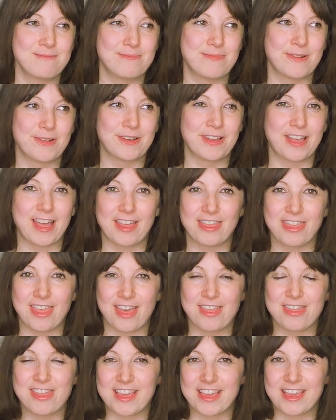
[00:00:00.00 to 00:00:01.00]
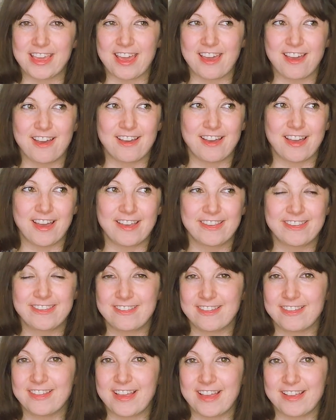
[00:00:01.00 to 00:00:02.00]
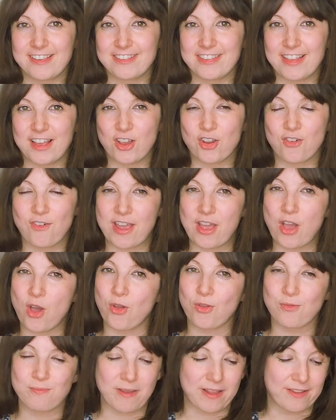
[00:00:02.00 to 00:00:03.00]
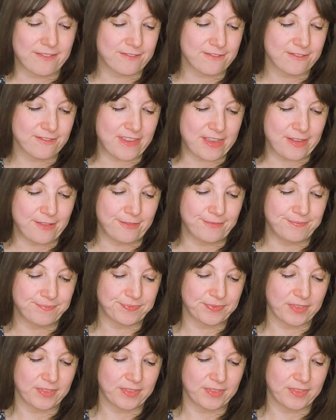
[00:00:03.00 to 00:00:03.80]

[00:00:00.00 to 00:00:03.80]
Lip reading: but I think still has that great old man feel.